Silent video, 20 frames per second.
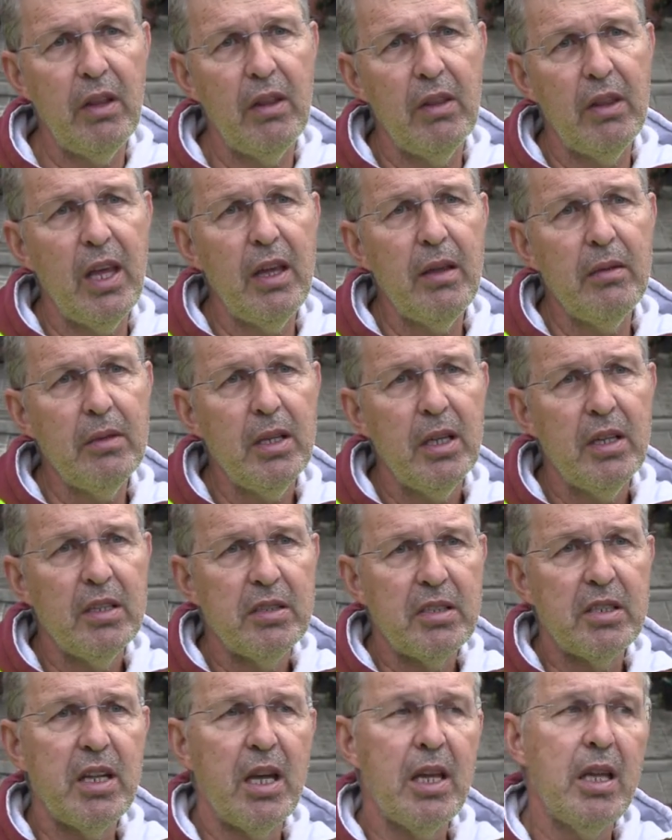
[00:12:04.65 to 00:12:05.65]
them
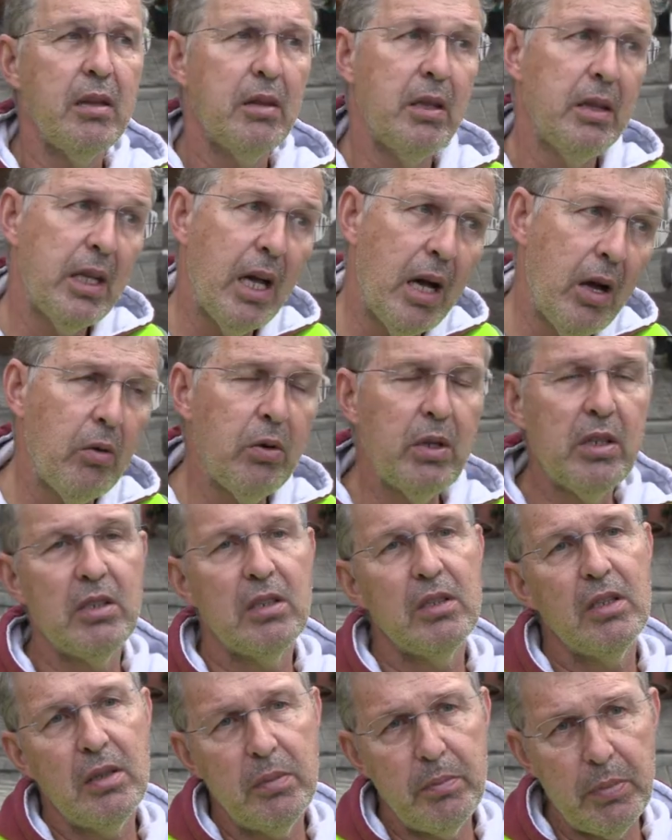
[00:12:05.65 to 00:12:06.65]
say now is
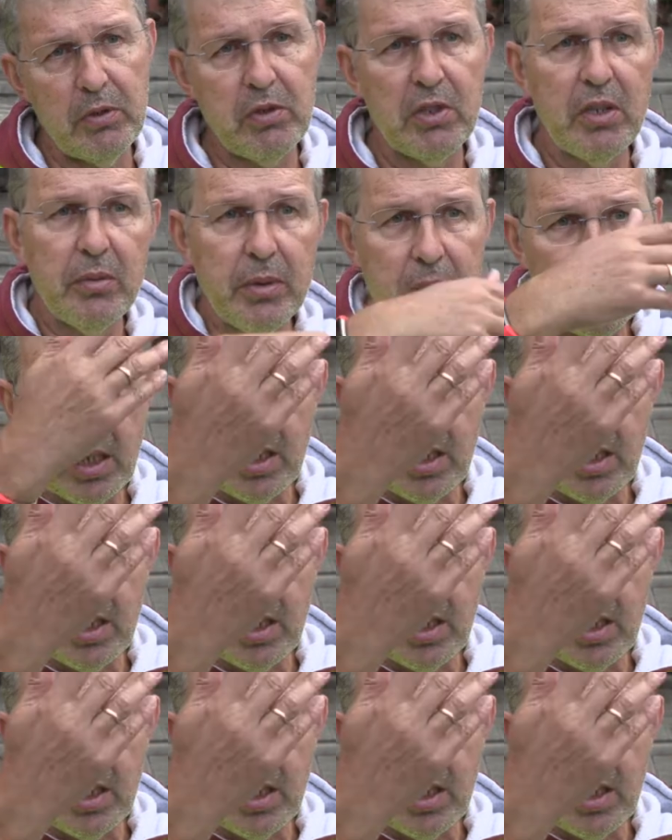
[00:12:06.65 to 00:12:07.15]
the explosivity